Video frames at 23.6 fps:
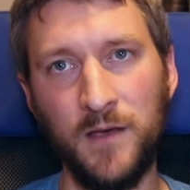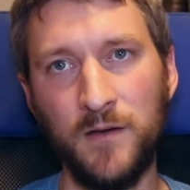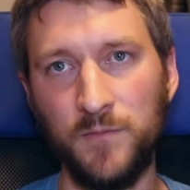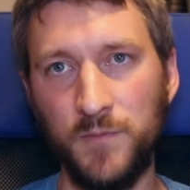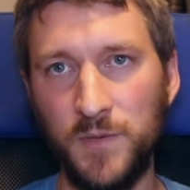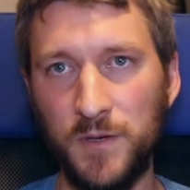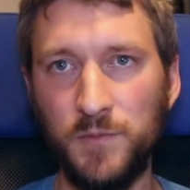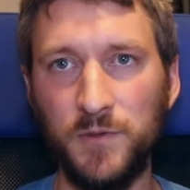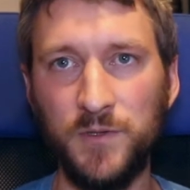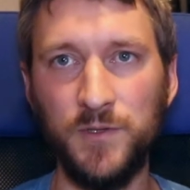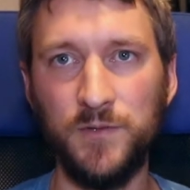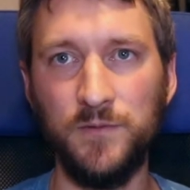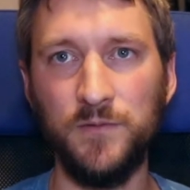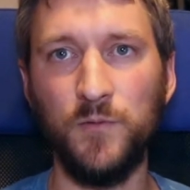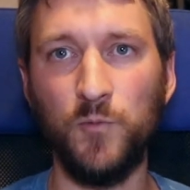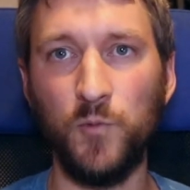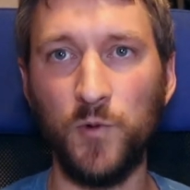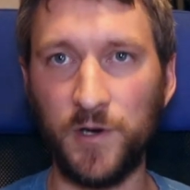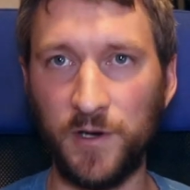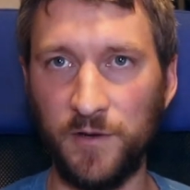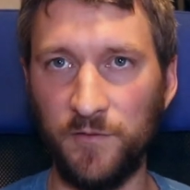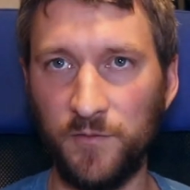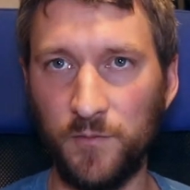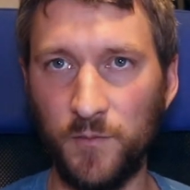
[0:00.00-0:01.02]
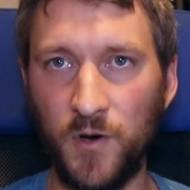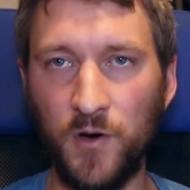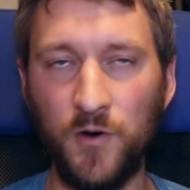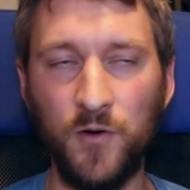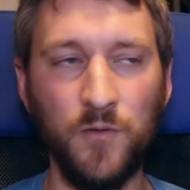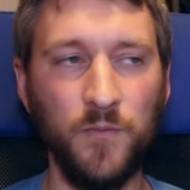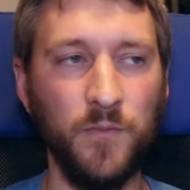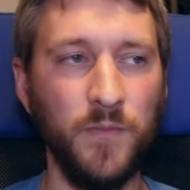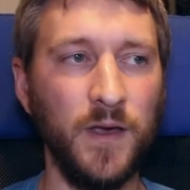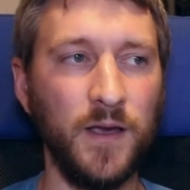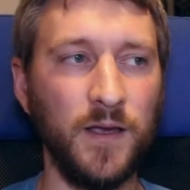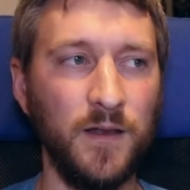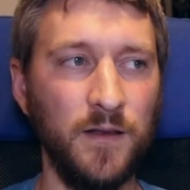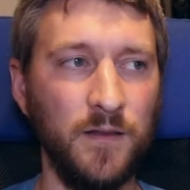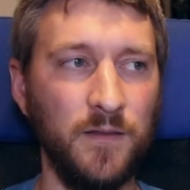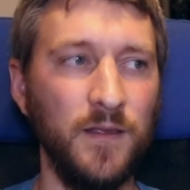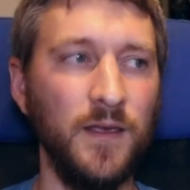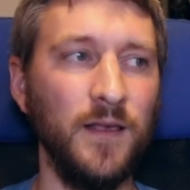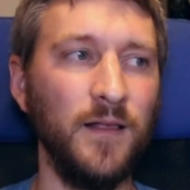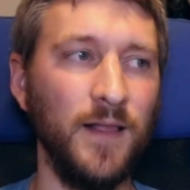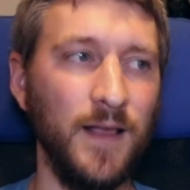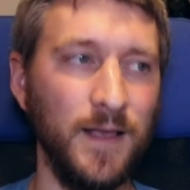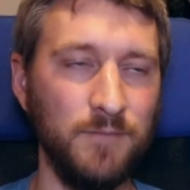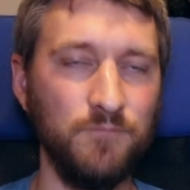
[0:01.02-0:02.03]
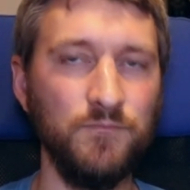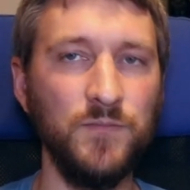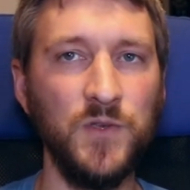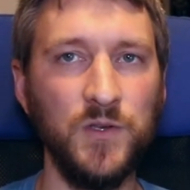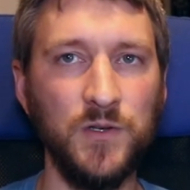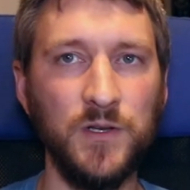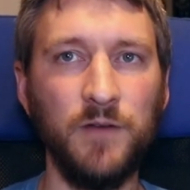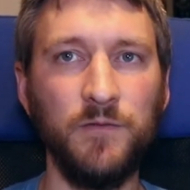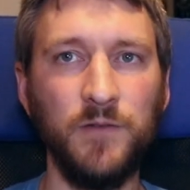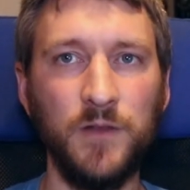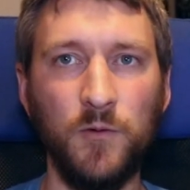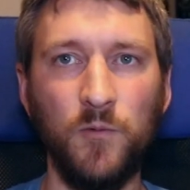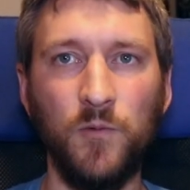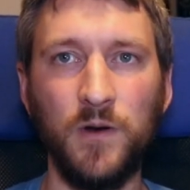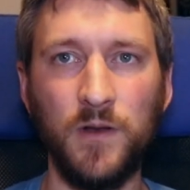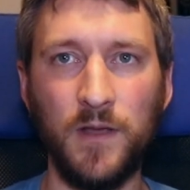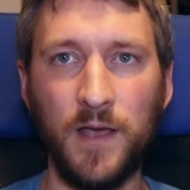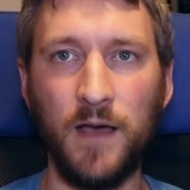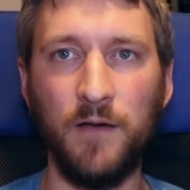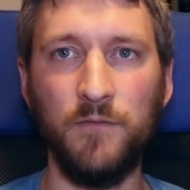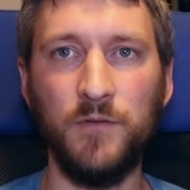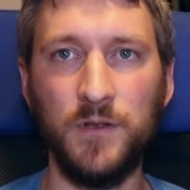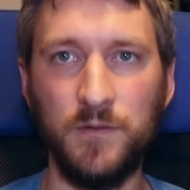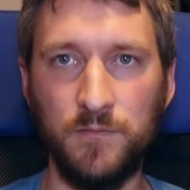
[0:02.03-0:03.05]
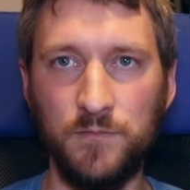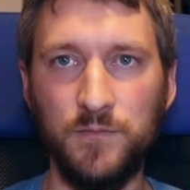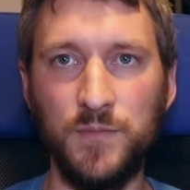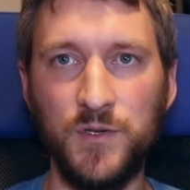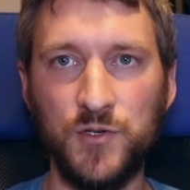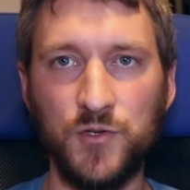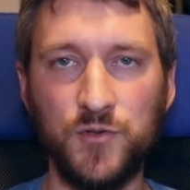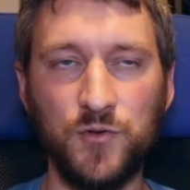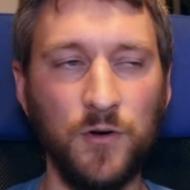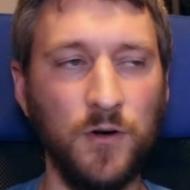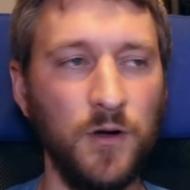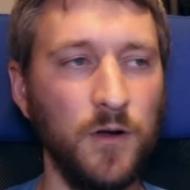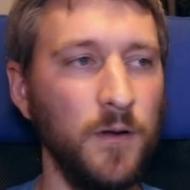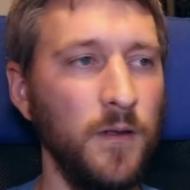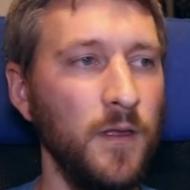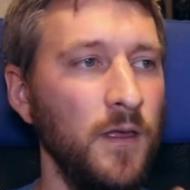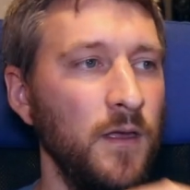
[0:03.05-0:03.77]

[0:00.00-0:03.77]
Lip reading: people working from home, that kind of thing, you definitely want to have it be strong.